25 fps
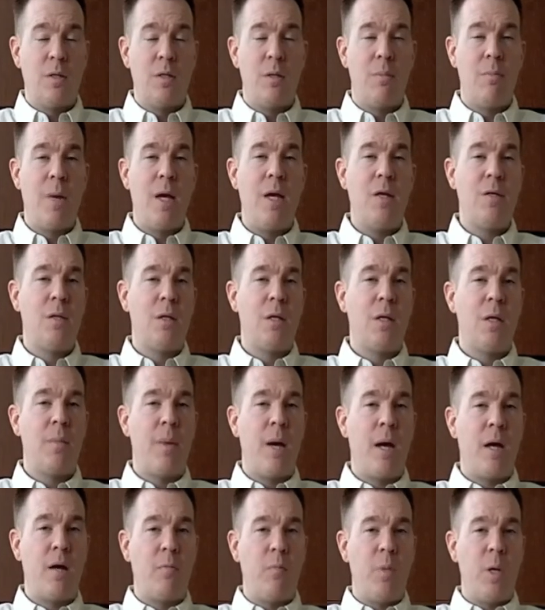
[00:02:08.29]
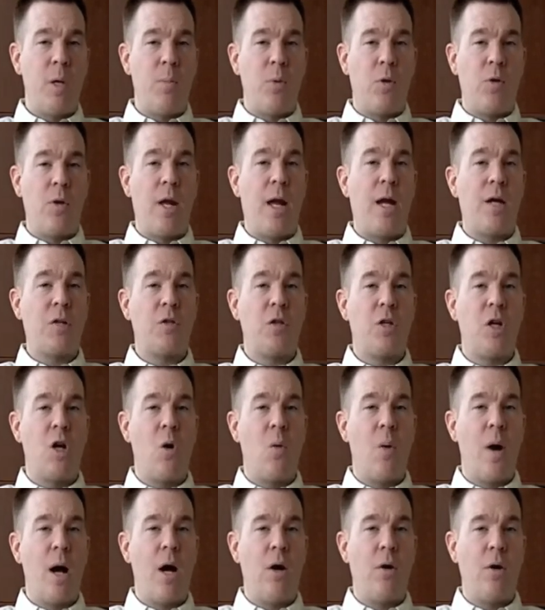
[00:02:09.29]
It's amazing the amount of people that actually
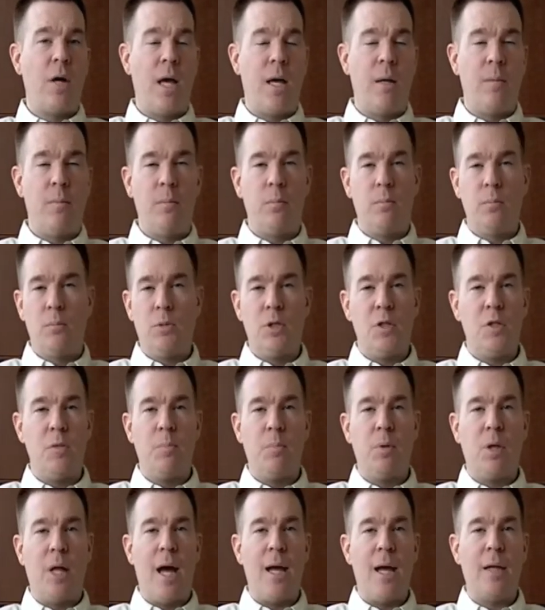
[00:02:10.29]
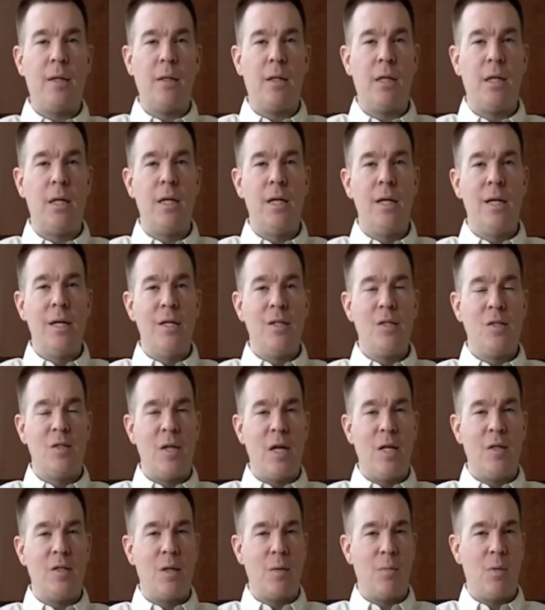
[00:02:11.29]
go out and just blindly
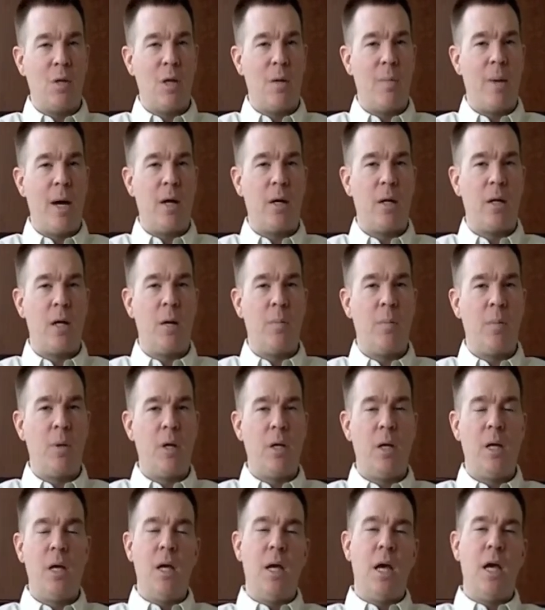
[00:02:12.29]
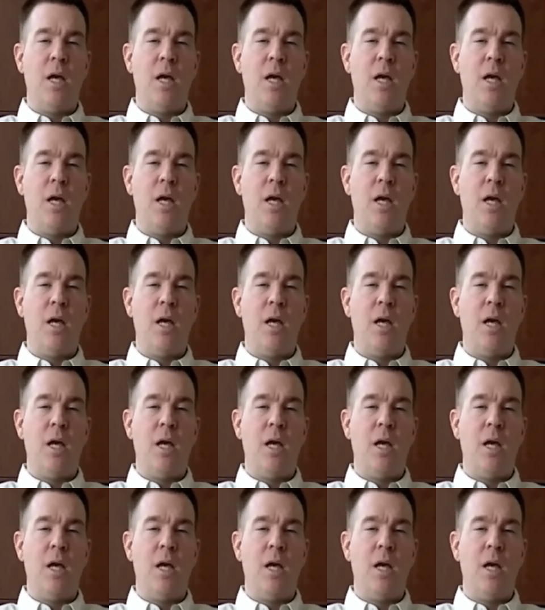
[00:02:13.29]
state something about a company